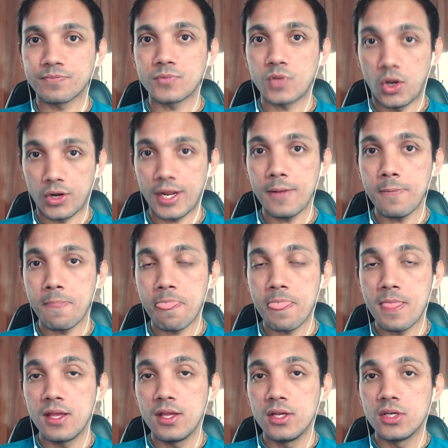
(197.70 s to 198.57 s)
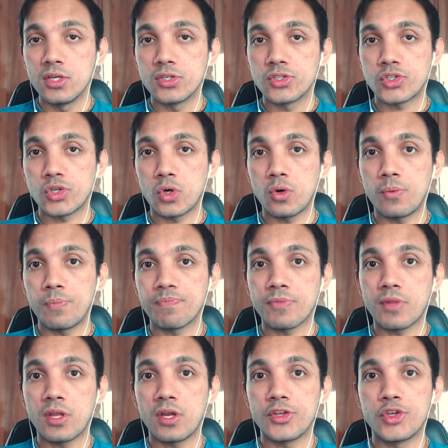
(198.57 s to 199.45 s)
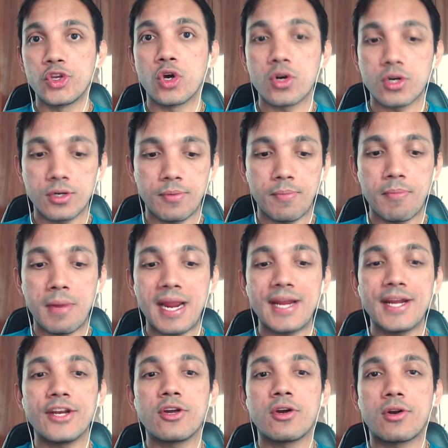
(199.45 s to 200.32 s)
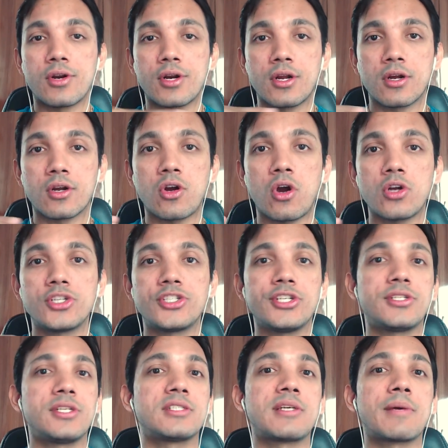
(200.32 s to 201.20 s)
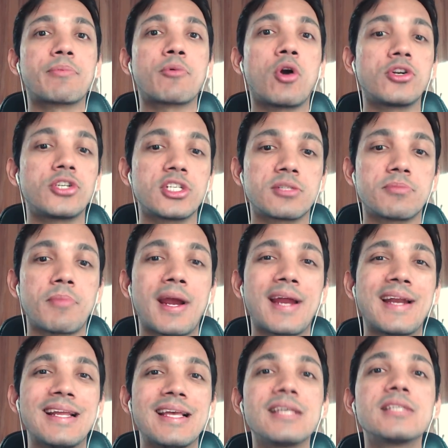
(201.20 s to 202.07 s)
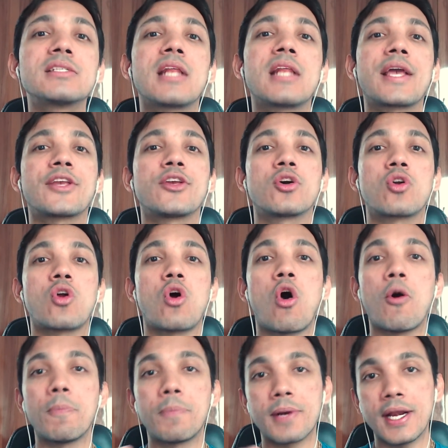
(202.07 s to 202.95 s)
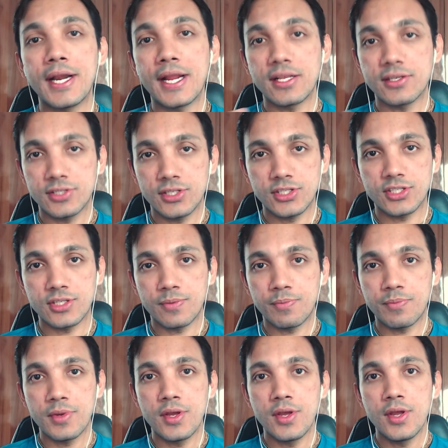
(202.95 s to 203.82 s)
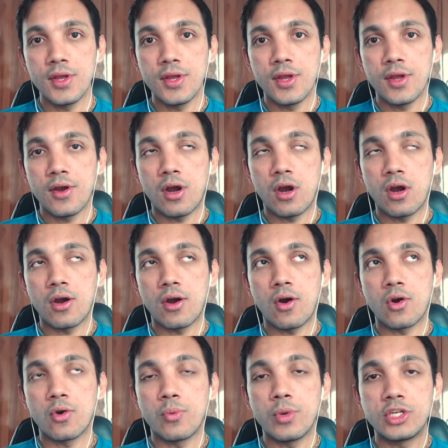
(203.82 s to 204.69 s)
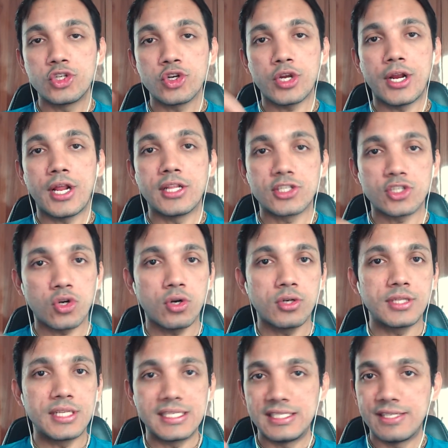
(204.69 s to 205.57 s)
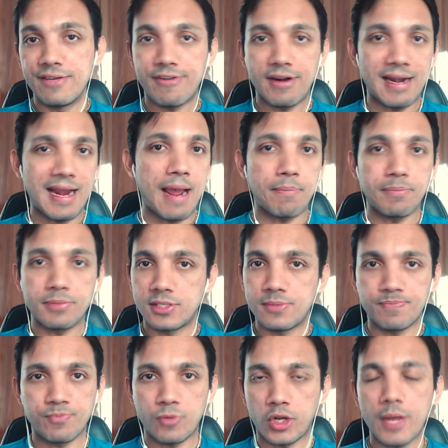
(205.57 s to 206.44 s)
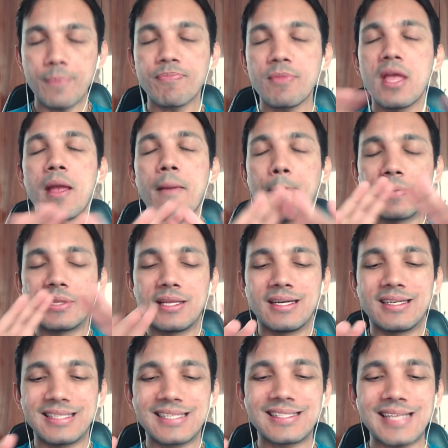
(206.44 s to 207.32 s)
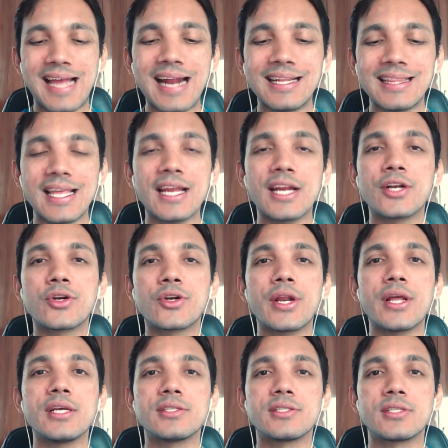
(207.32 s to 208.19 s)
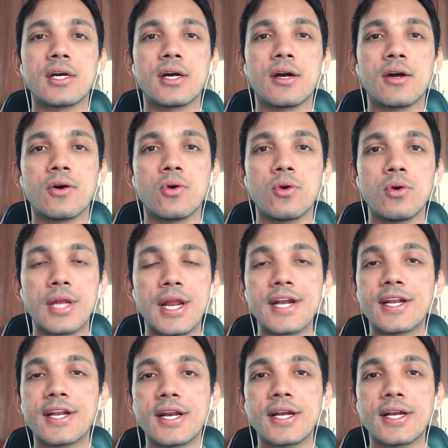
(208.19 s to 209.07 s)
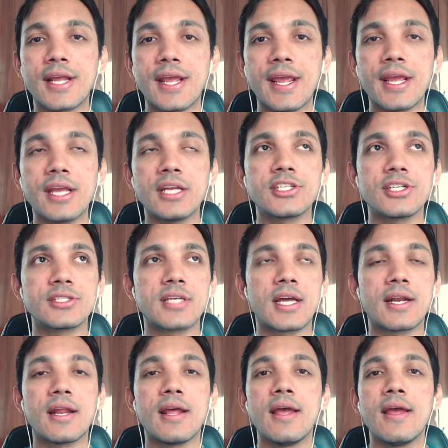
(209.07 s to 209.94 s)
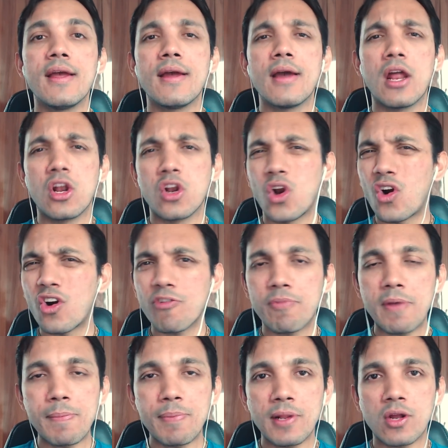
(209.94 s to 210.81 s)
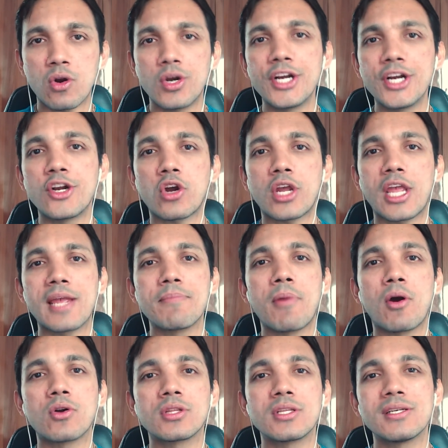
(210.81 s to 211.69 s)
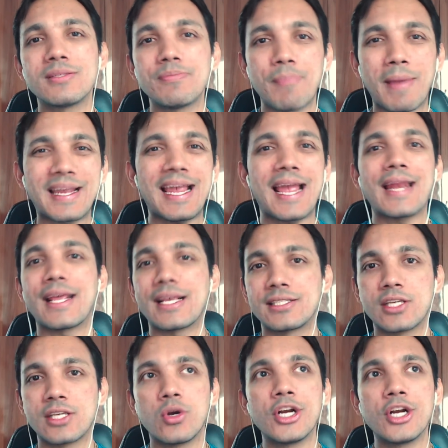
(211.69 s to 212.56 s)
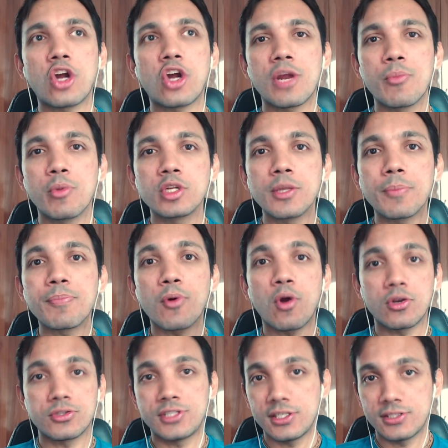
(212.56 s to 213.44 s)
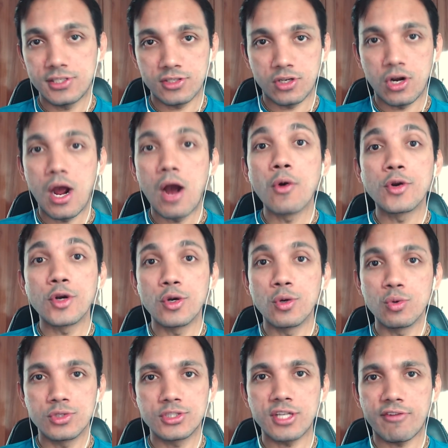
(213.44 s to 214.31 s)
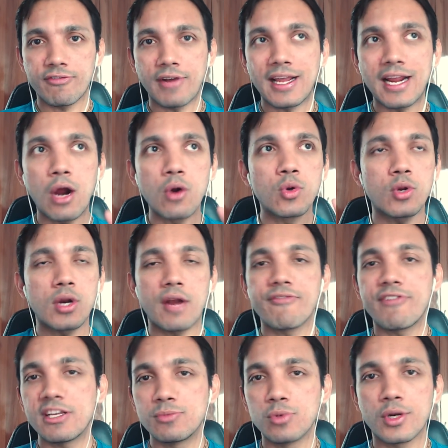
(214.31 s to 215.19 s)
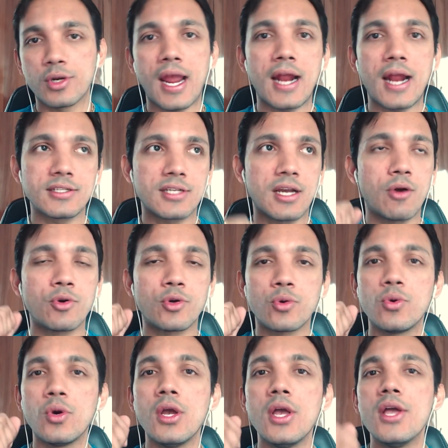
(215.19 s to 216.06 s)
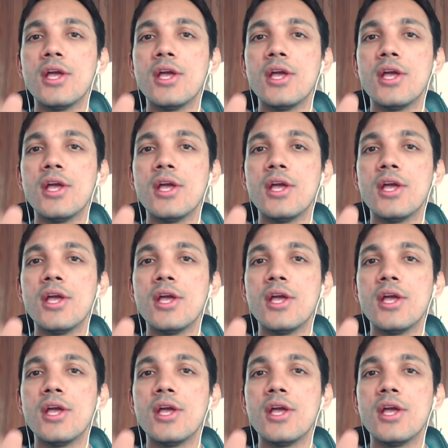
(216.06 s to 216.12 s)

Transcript: Okay, so your mind, your conscious and subconscious mind is like your operating system on which you can install these different apps. Okay, but the sad thing in today's whole internet age is that a lot of people are only talking about this mechanics. They're only talking about the processes on how to do stuff, like how to run Facebook ads, how to